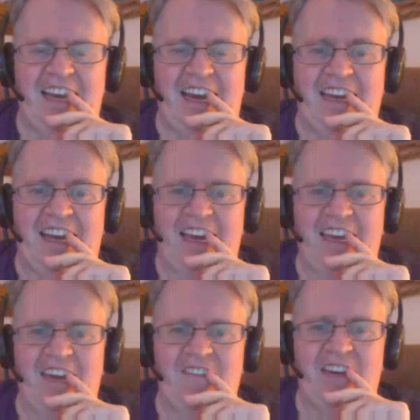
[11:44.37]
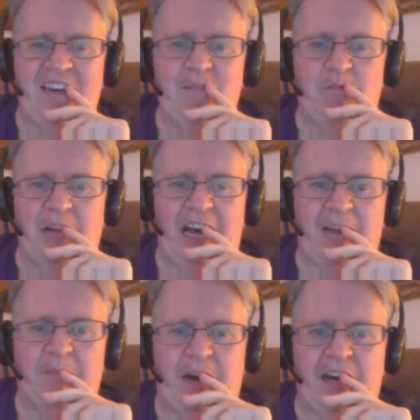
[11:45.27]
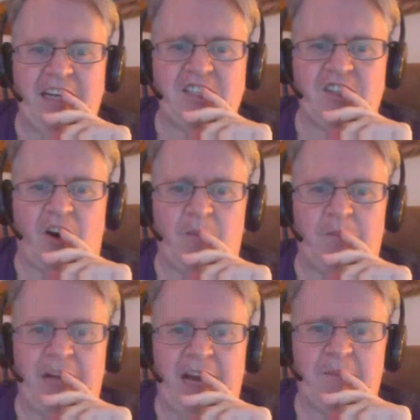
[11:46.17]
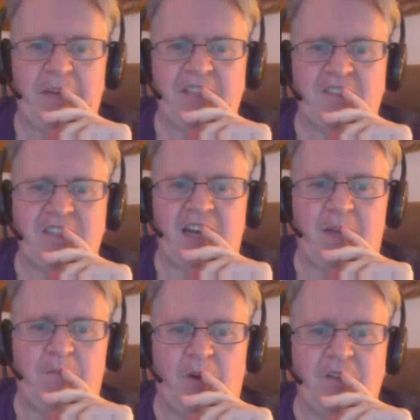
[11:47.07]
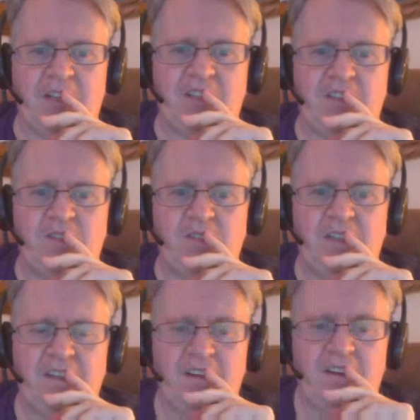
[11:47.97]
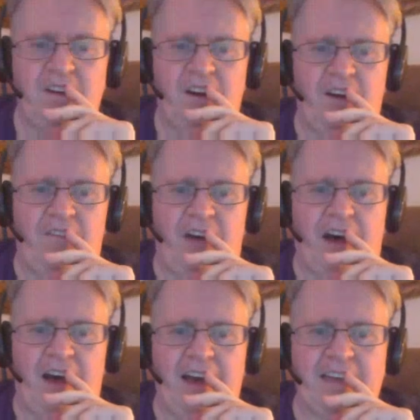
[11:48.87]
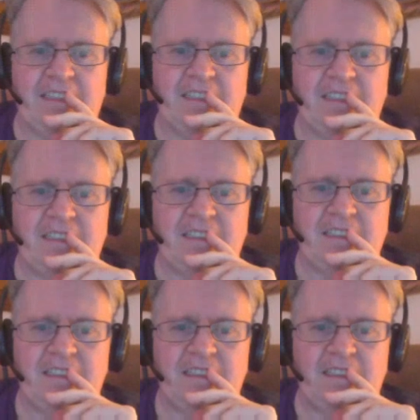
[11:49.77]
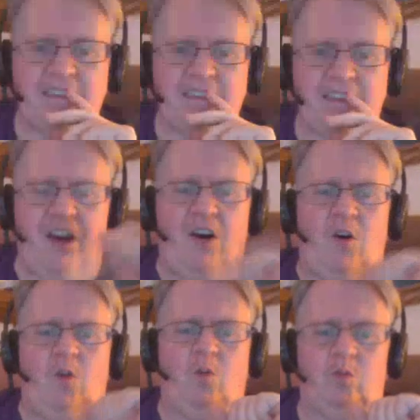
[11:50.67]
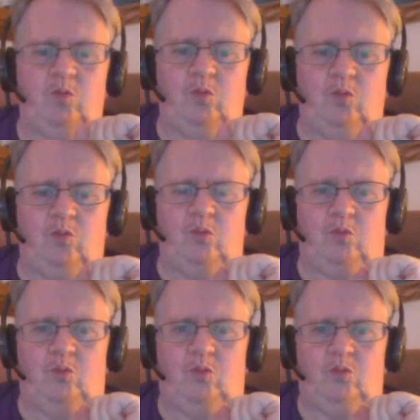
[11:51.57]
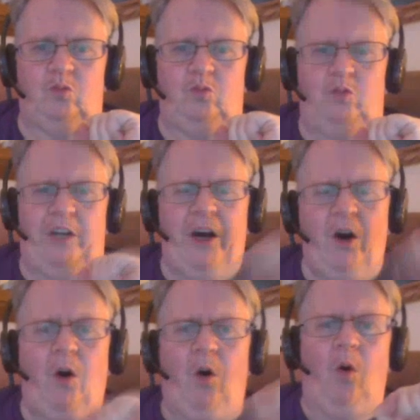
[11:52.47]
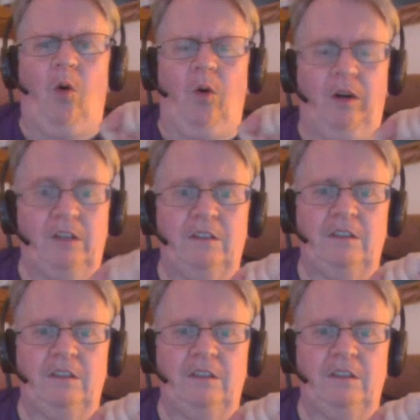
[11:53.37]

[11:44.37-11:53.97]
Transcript: and a heaving black body, sharp black pincers, and a multitude of eyes. Oh! No!